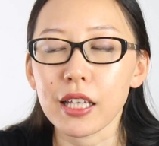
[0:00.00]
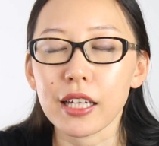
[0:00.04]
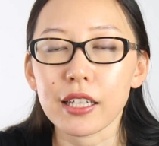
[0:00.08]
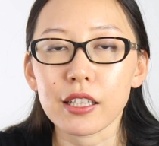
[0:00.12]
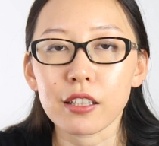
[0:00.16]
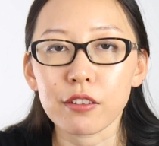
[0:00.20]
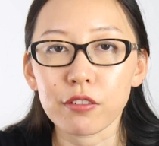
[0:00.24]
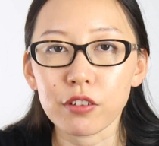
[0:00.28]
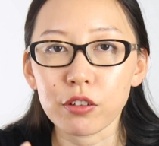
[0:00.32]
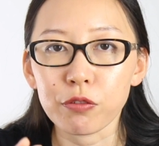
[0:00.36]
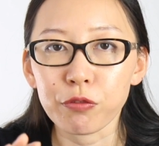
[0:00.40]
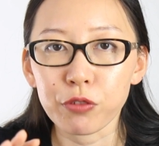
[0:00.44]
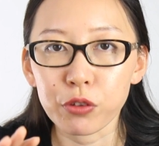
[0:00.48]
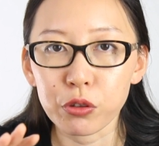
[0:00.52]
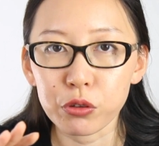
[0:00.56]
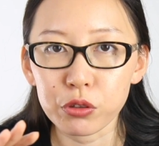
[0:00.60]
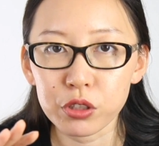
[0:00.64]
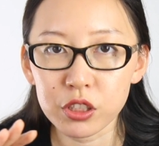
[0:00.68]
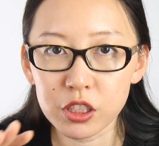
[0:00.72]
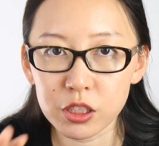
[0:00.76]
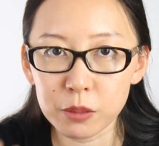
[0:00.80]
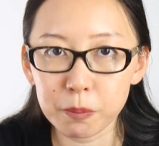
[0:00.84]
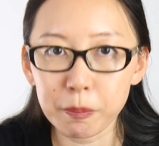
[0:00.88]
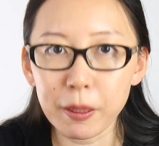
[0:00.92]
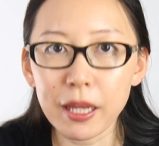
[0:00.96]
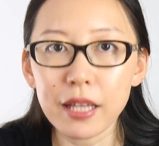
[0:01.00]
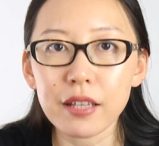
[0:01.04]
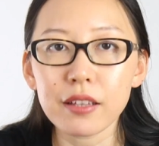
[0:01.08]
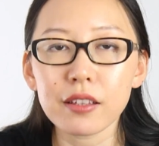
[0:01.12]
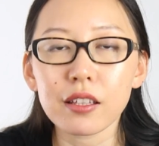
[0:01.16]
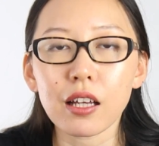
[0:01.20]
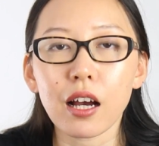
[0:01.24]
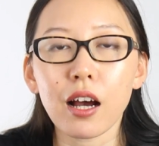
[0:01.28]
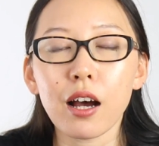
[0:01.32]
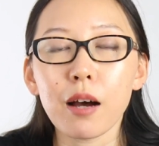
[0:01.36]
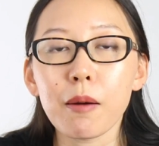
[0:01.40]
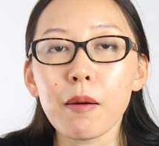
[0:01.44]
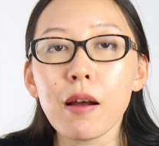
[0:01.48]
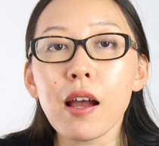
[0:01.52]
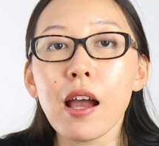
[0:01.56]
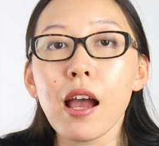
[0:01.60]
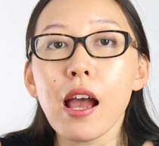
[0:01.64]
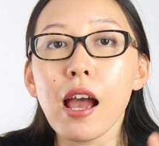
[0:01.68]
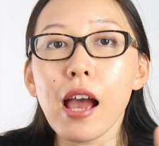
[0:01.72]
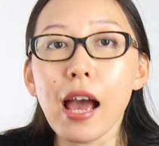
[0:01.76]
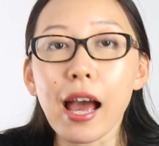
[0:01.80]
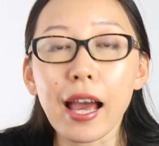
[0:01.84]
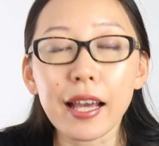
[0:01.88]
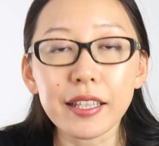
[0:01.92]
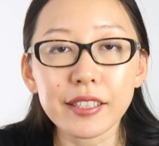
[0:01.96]
Like if you spend on
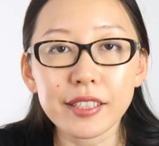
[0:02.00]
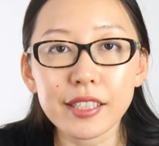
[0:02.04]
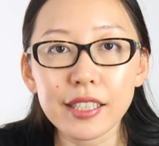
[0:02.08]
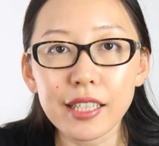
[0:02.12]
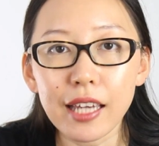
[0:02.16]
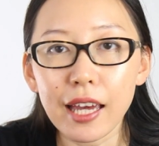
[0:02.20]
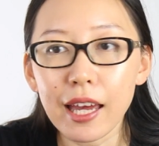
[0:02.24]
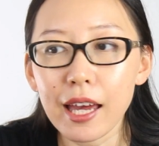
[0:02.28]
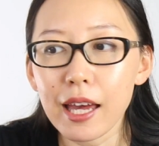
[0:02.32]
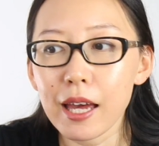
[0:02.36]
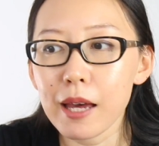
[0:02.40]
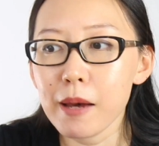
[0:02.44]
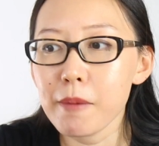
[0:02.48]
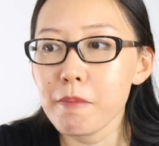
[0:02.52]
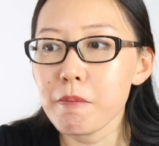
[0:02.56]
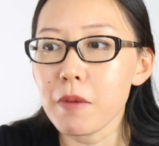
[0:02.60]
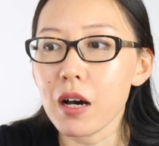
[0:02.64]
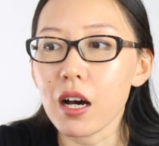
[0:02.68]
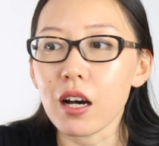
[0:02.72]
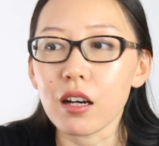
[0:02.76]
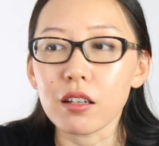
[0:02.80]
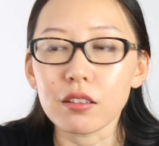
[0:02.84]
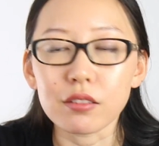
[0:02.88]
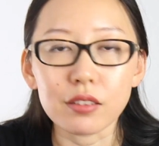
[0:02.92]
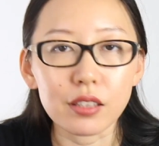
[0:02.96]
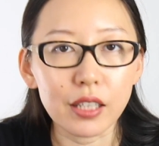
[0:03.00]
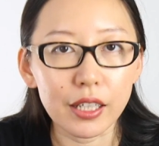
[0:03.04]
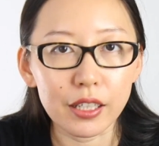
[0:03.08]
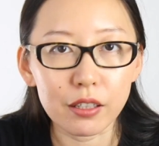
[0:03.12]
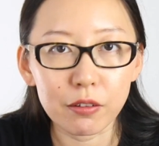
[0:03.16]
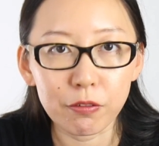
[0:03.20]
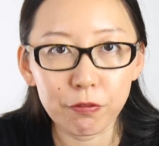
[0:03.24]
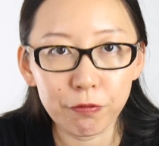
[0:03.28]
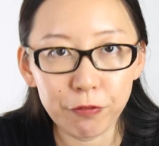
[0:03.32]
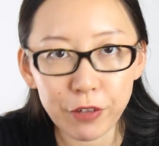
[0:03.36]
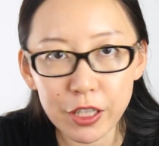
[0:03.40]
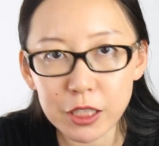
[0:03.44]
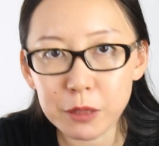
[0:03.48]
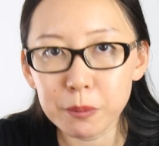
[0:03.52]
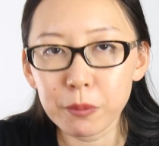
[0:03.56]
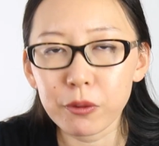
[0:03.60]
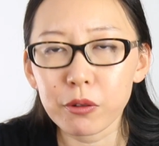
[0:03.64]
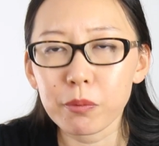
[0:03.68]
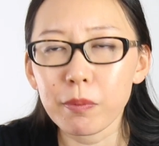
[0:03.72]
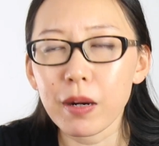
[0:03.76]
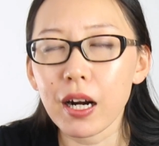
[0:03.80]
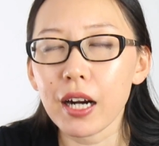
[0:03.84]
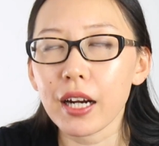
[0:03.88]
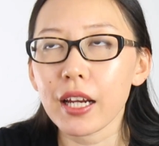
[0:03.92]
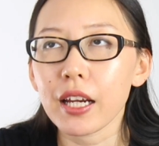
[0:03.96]
SEM, on like
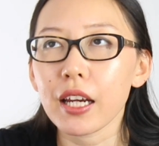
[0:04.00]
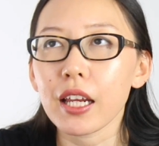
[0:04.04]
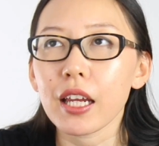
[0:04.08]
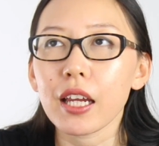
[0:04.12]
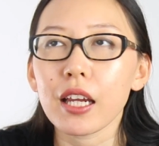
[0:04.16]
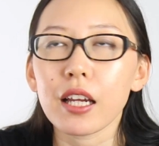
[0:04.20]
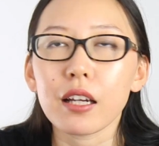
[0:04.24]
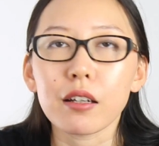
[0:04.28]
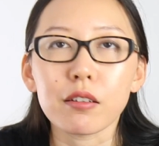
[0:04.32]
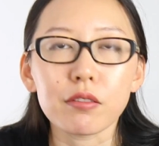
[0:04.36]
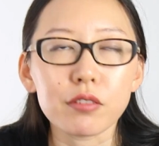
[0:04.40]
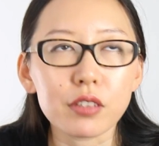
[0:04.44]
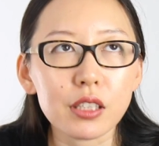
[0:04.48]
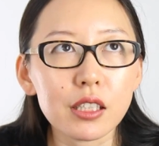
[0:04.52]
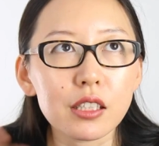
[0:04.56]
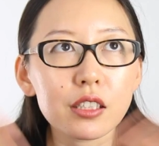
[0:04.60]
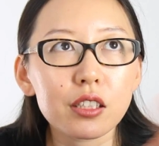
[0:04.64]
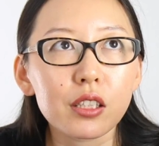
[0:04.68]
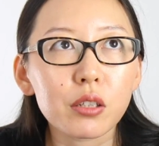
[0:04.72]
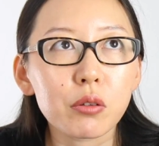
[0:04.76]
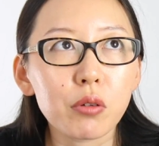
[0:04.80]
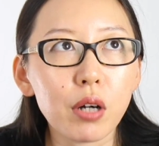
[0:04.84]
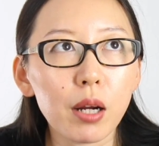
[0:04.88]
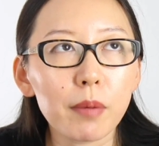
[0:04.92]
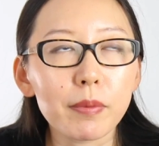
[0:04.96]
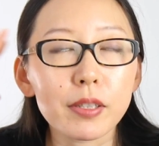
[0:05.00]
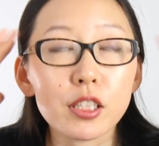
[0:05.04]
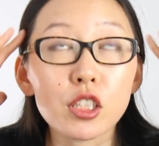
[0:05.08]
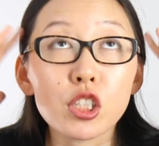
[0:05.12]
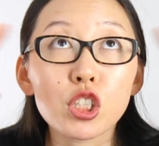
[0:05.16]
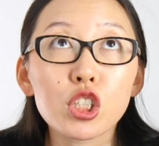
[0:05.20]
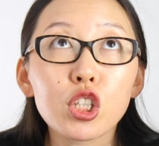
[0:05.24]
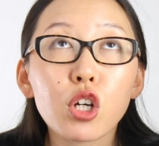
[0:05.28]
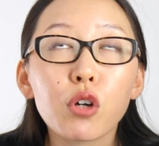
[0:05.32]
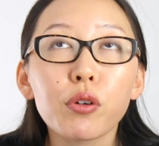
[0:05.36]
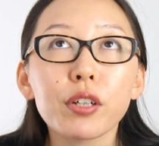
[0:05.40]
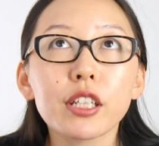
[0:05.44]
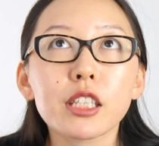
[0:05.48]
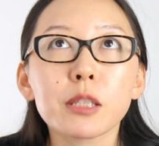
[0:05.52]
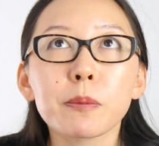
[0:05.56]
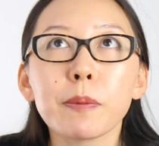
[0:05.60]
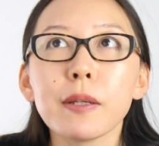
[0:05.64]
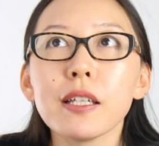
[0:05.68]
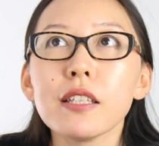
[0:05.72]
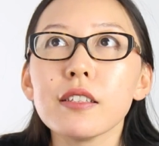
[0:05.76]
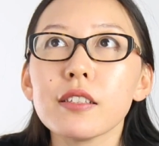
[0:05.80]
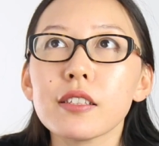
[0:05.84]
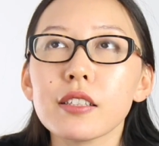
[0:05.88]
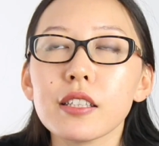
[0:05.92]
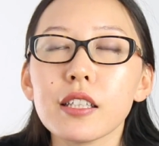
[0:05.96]
Facebook marketing or Instagram is so
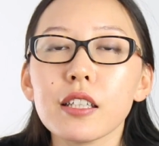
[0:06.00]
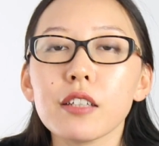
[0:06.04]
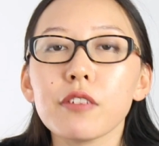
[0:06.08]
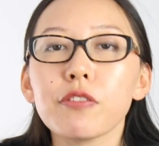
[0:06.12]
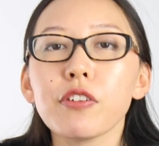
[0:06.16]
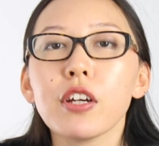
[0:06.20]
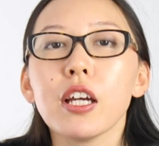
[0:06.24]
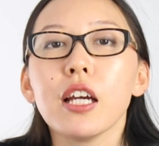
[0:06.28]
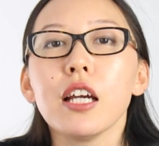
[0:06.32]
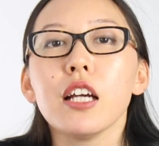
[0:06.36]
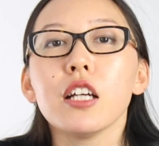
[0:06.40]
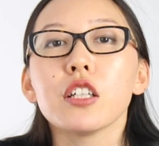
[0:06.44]
expensive.